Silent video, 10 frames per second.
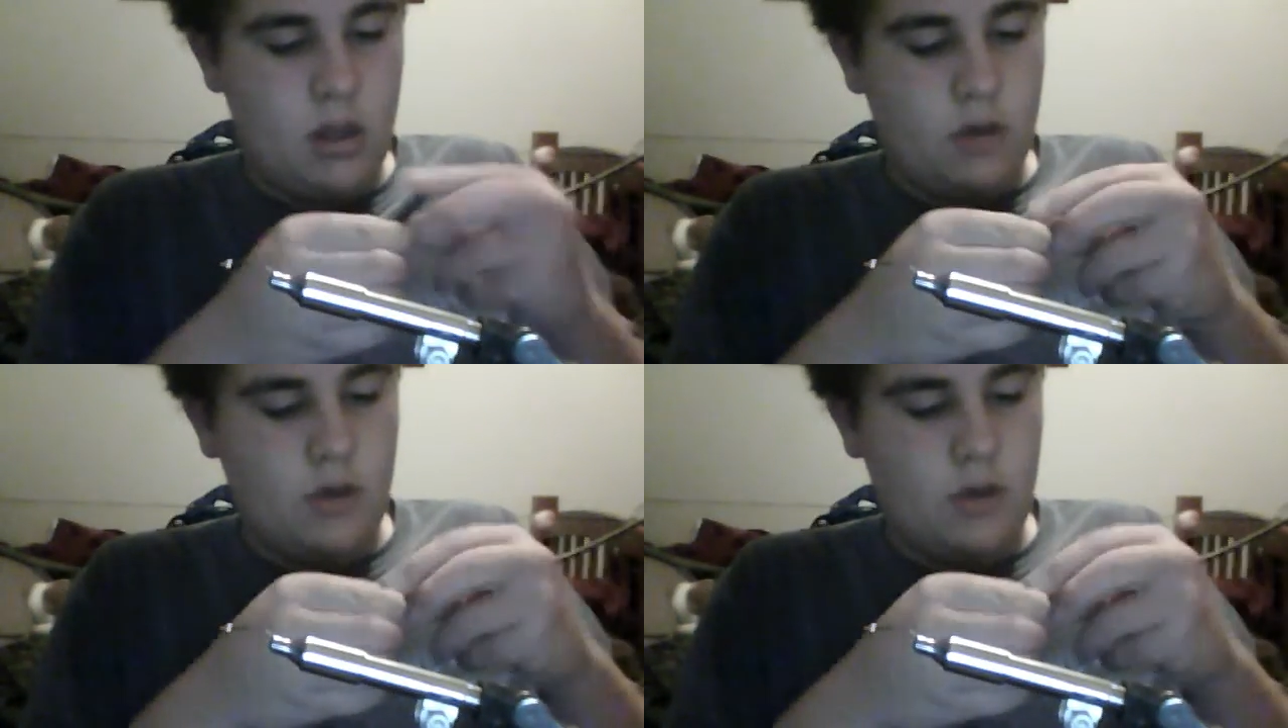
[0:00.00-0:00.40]

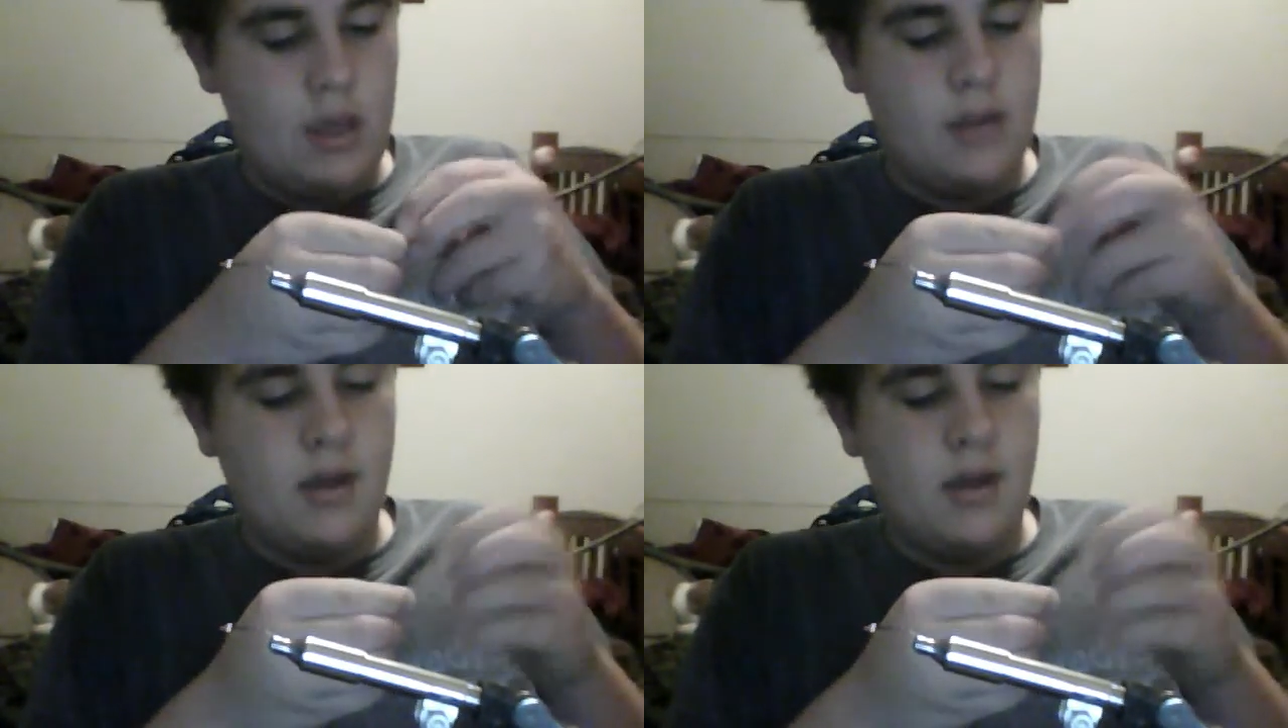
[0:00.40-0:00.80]
I'll show you
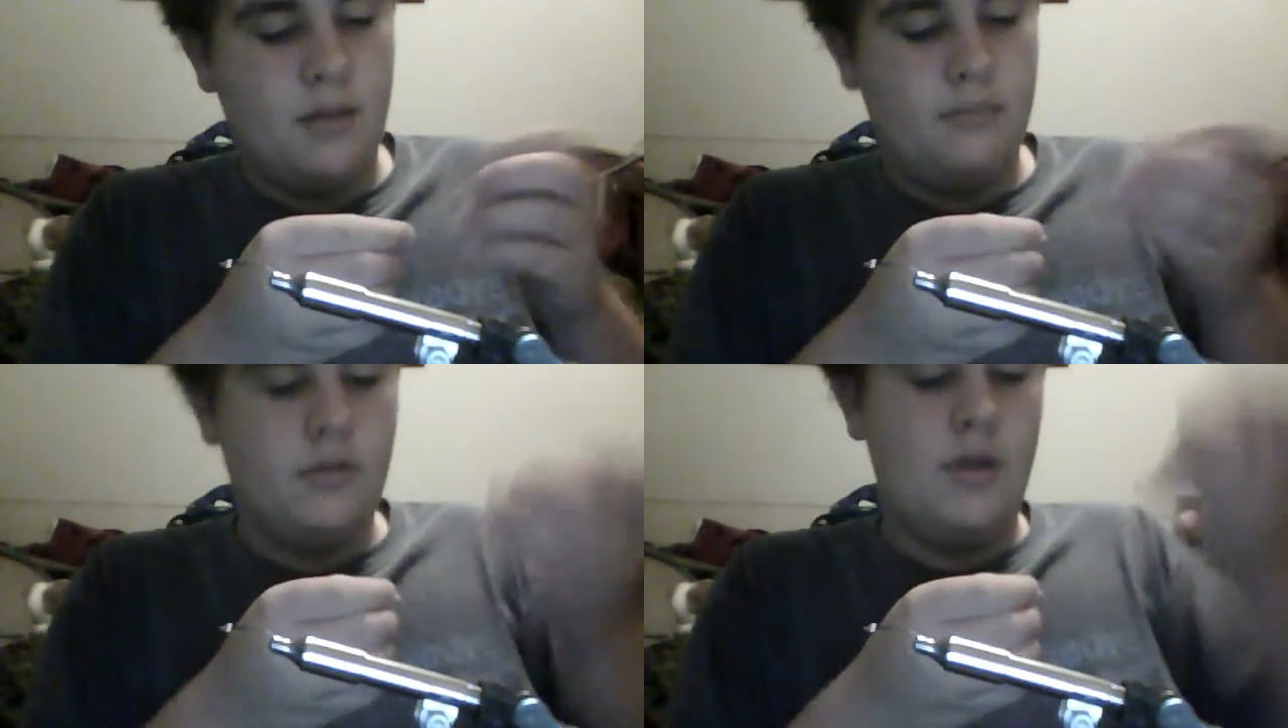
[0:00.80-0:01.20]
guys how to
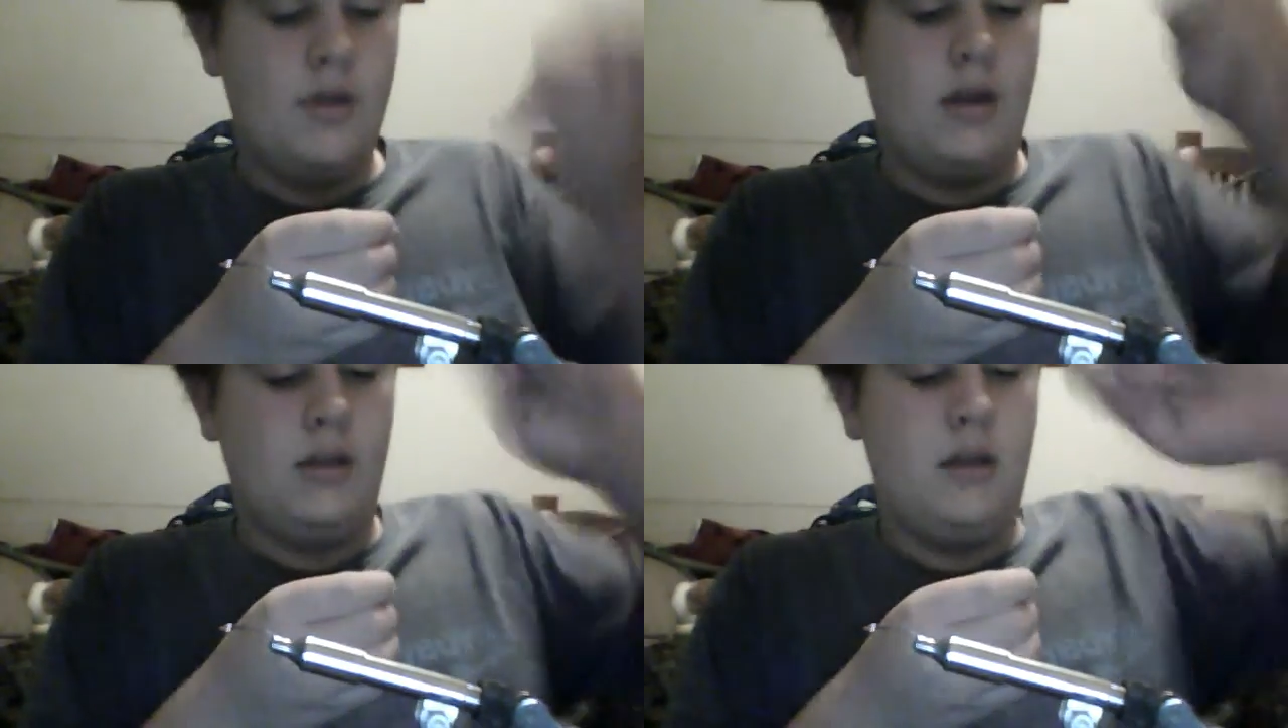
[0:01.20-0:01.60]
do
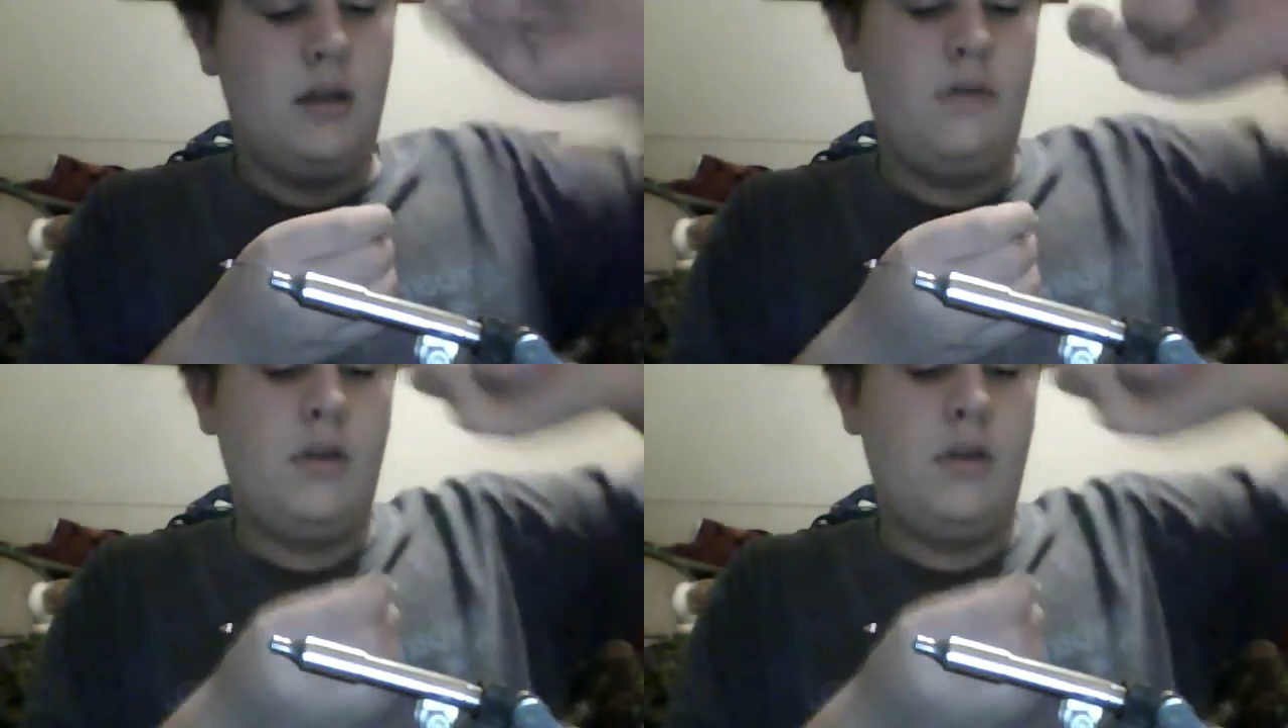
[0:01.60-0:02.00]
that in a
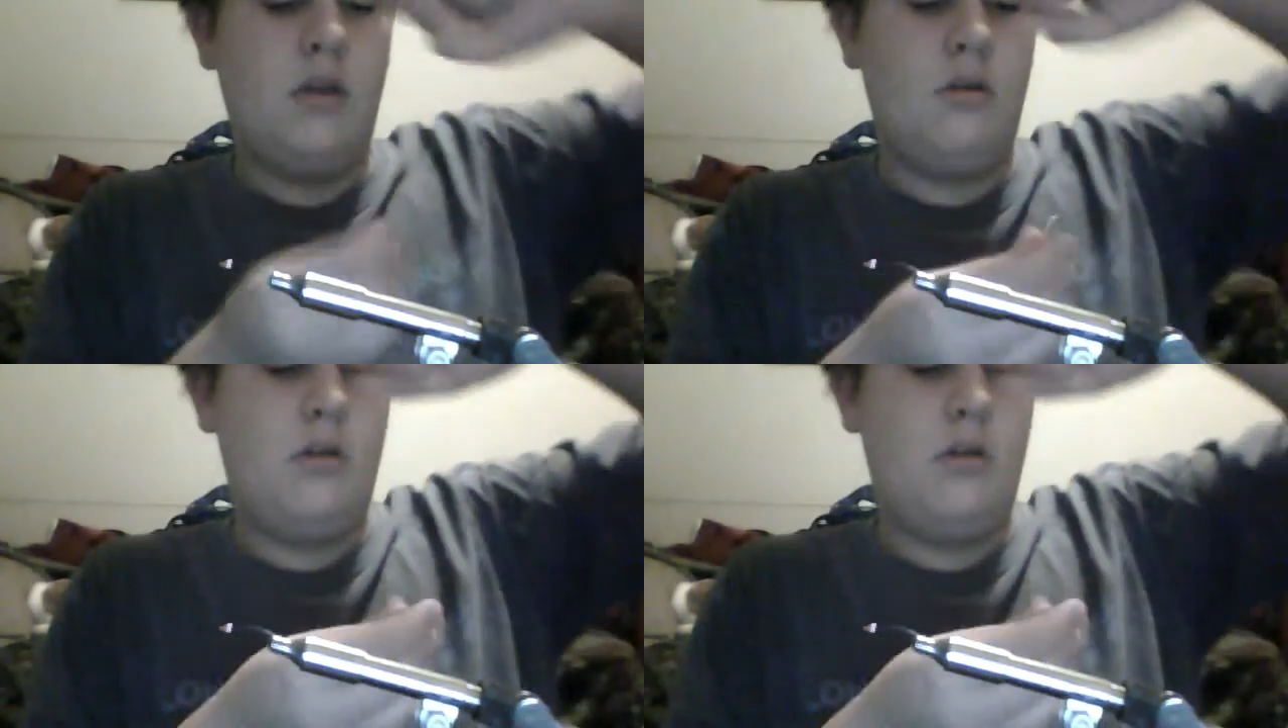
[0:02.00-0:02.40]
later
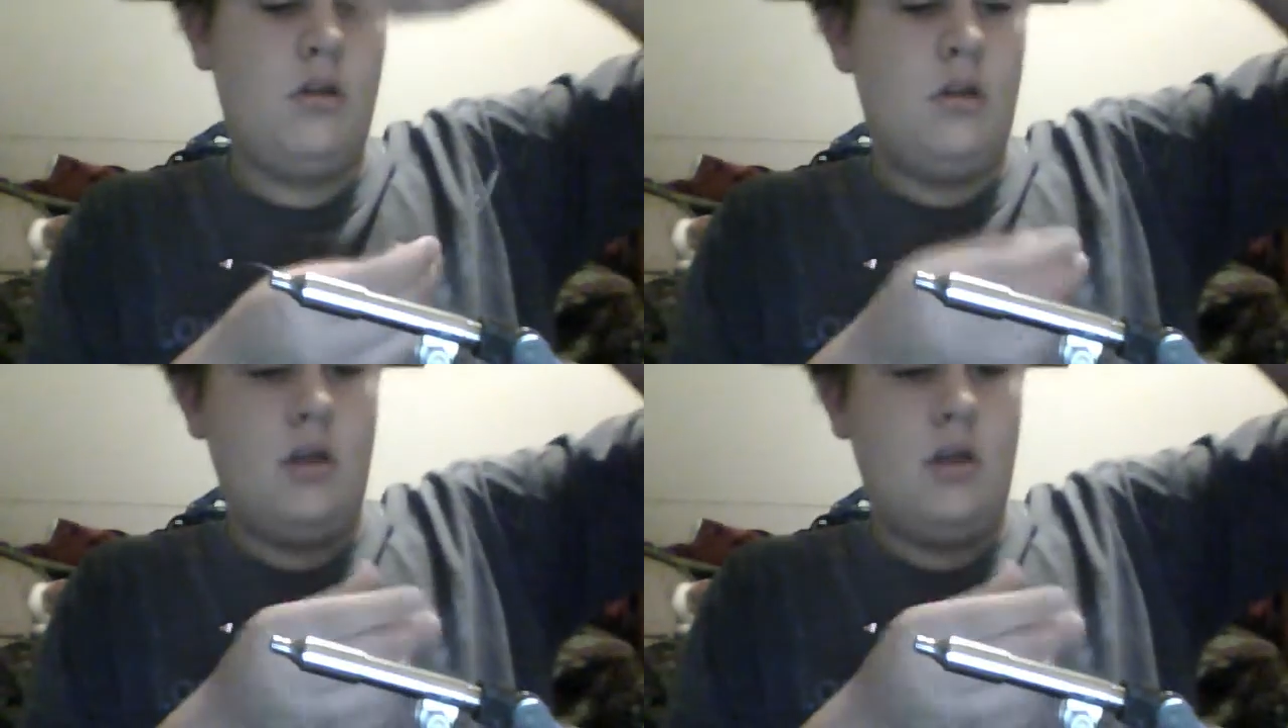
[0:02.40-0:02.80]
video,
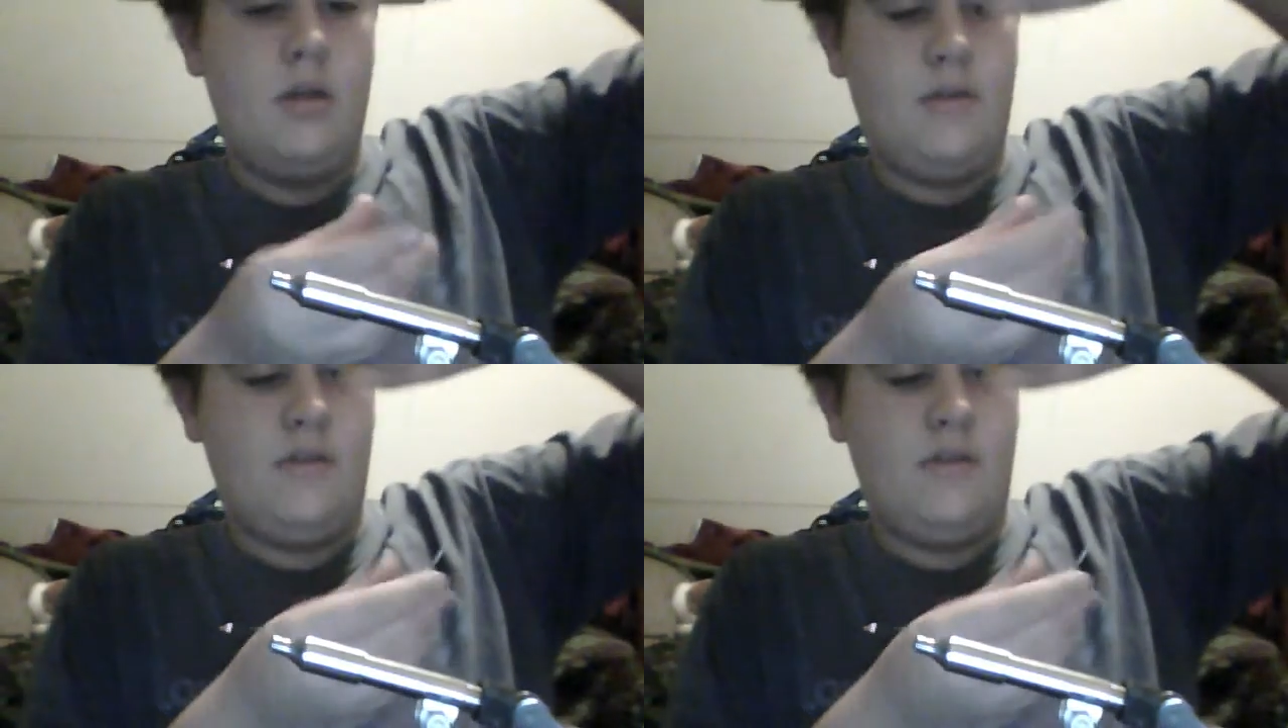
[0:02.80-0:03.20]

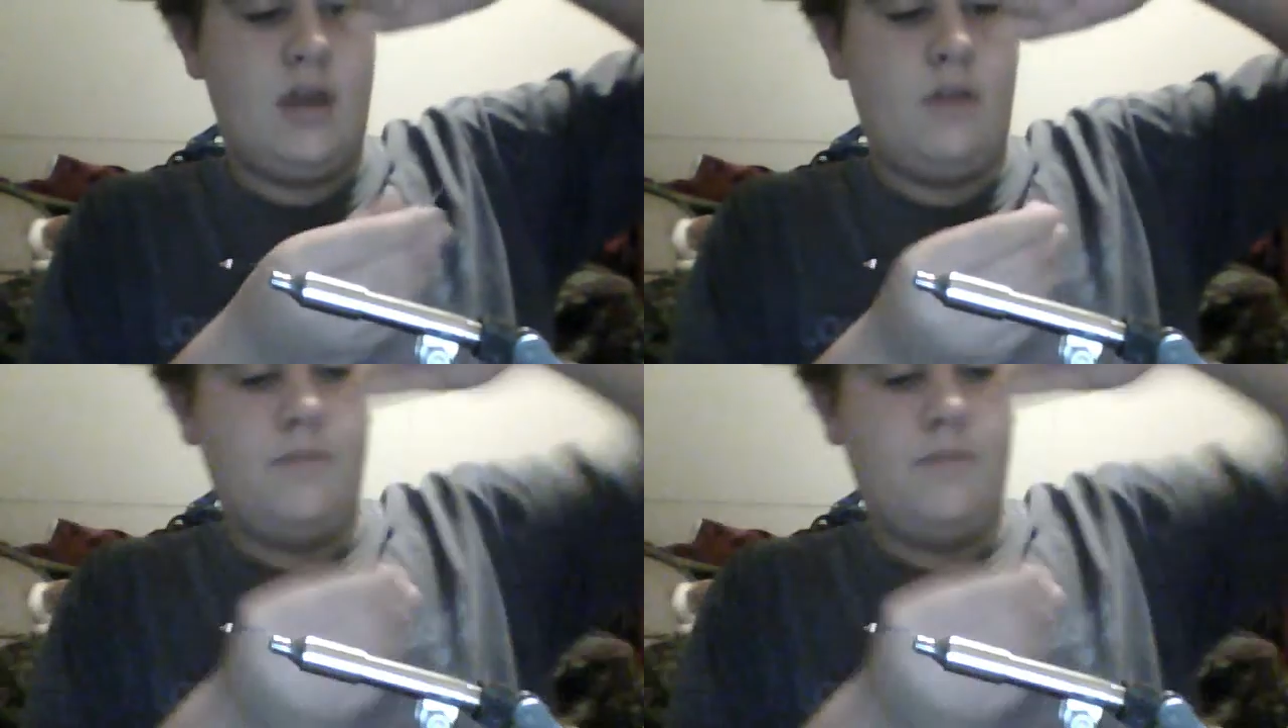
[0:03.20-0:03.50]
but for now,